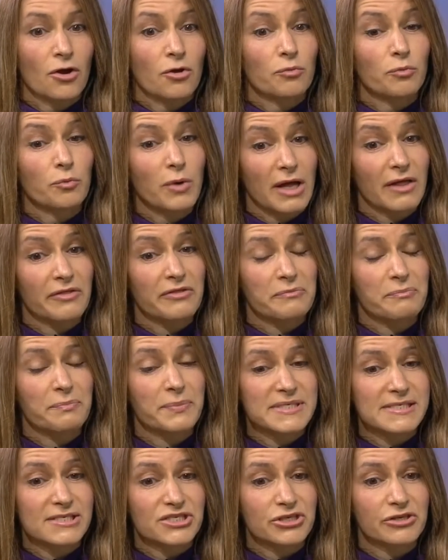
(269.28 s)
Well, the
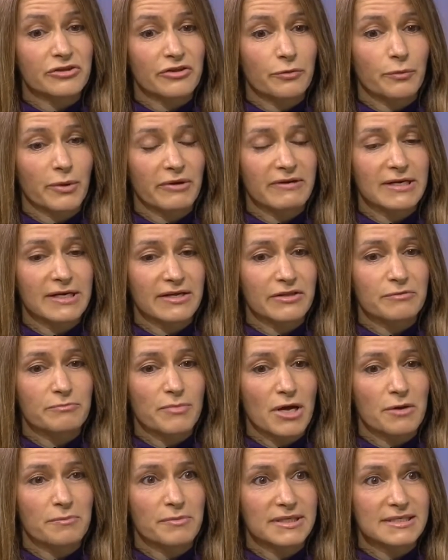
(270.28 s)
position that we're in at the
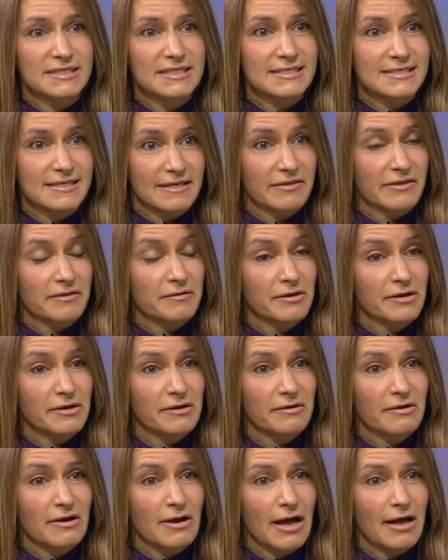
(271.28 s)
moment is that the
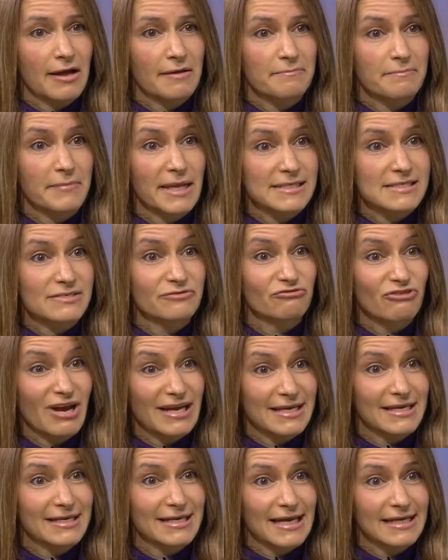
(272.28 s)
medicine
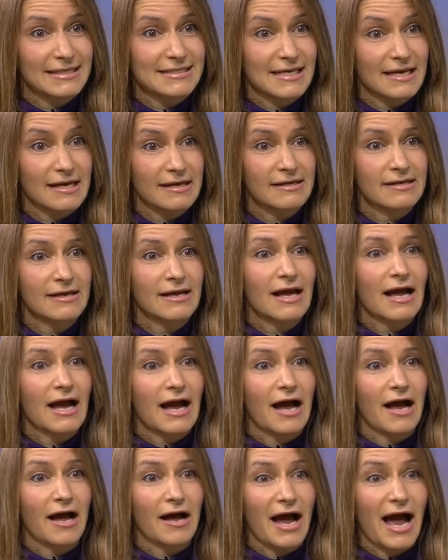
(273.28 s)
regulator
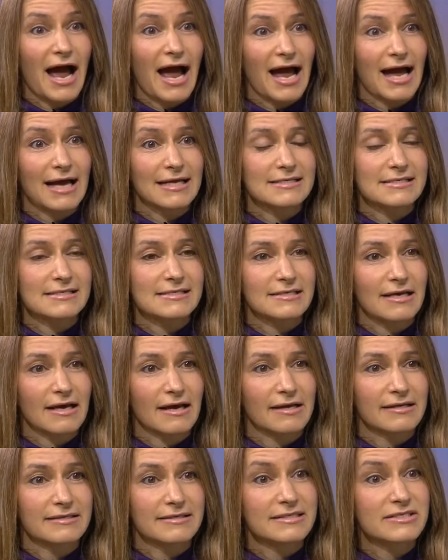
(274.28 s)
has
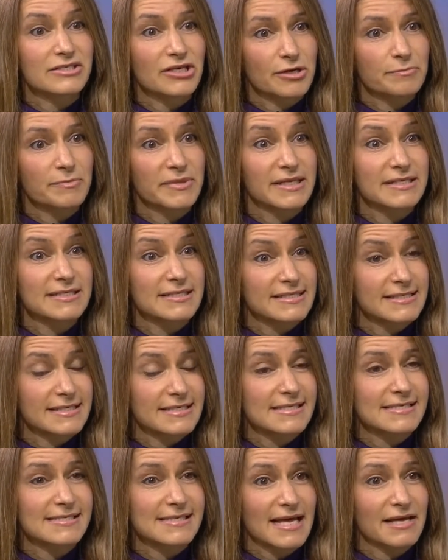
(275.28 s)
determined that it is
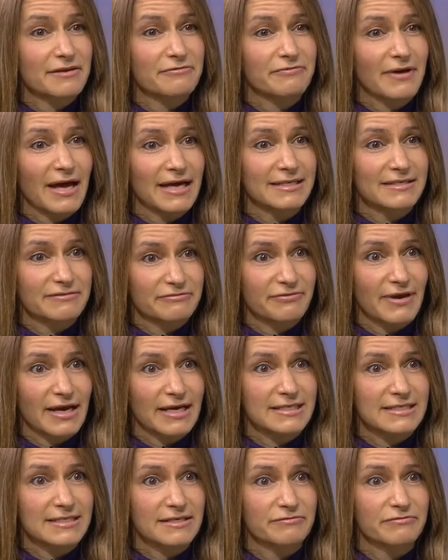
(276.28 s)
safe and
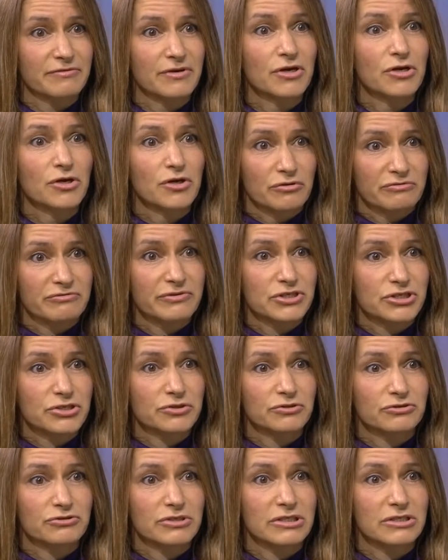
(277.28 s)
effective for
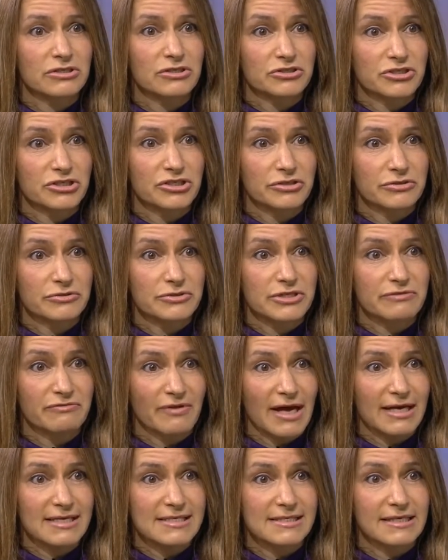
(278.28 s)
children to use the
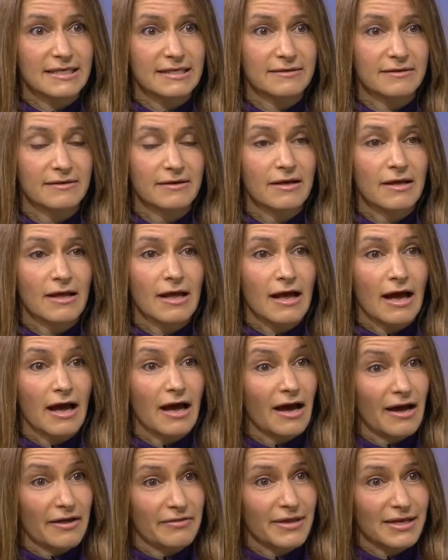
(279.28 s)
vaccine,
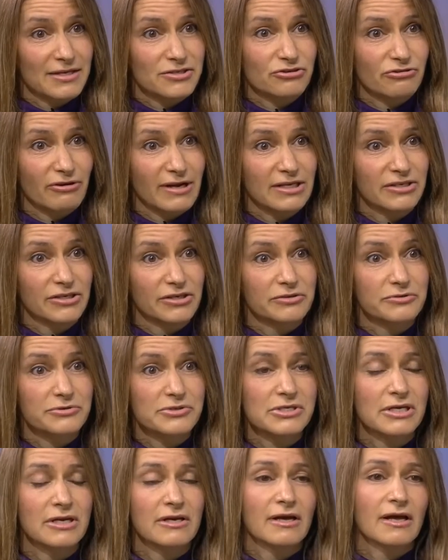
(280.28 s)
and that's great
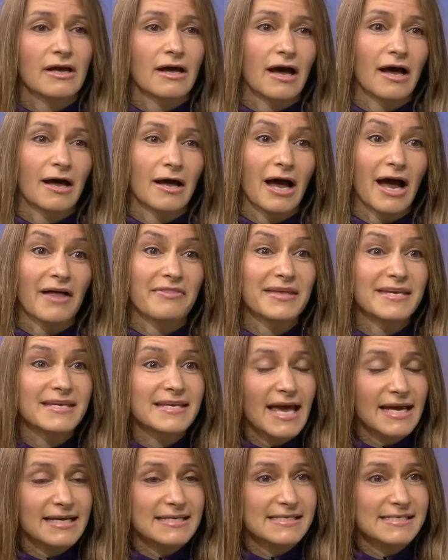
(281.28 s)
news. And the
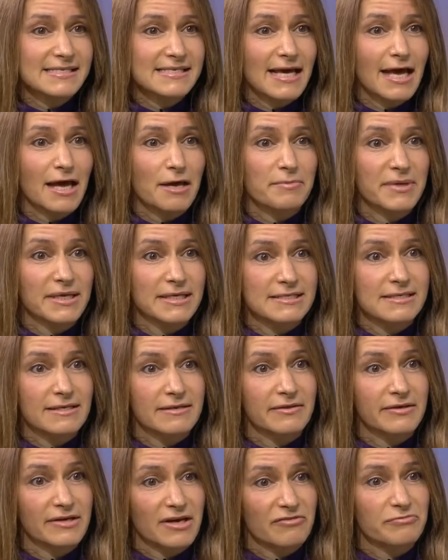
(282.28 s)
next step is that
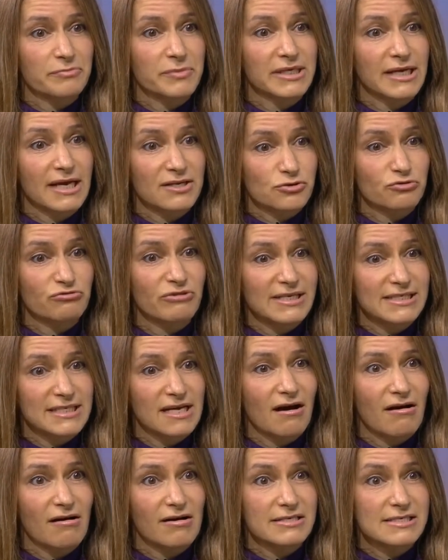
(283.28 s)
the government has already
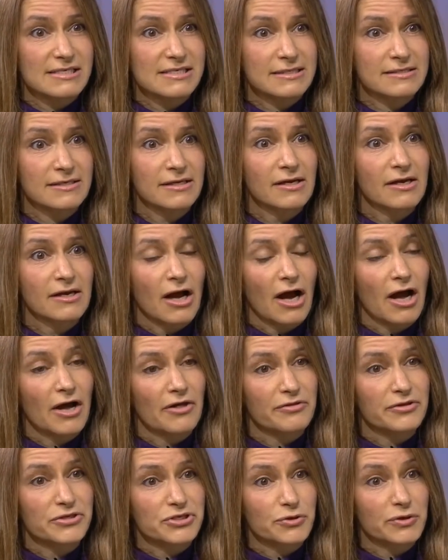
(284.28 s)
asked
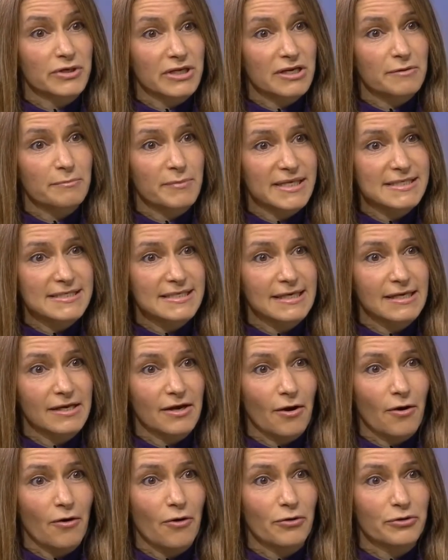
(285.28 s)
the Joint Committee
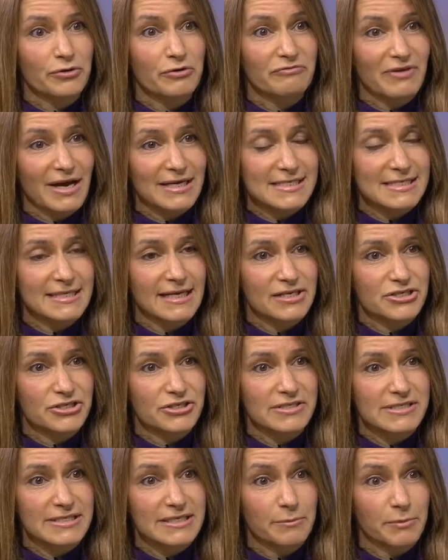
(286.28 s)
on
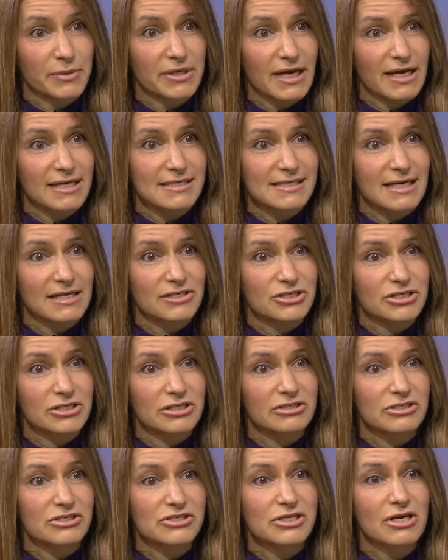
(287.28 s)
Vaccinations and
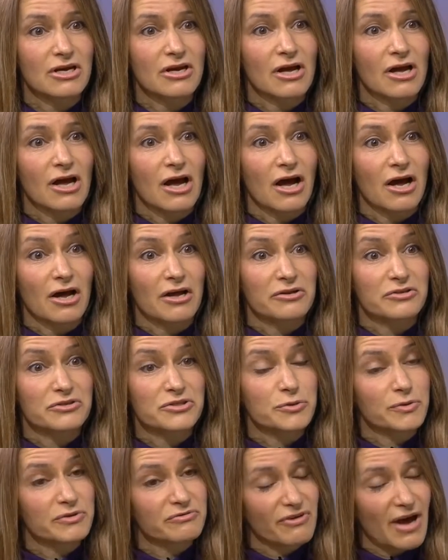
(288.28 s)
Immunisations
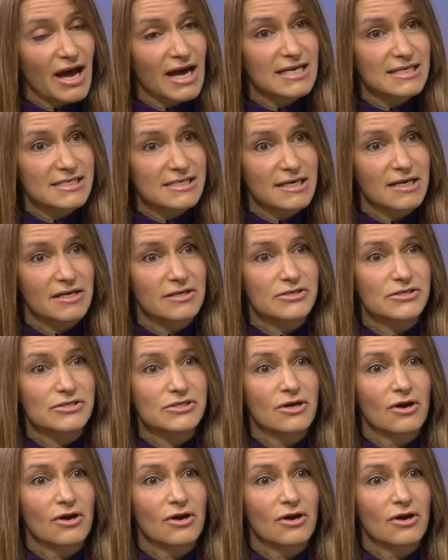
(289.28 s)
to advise us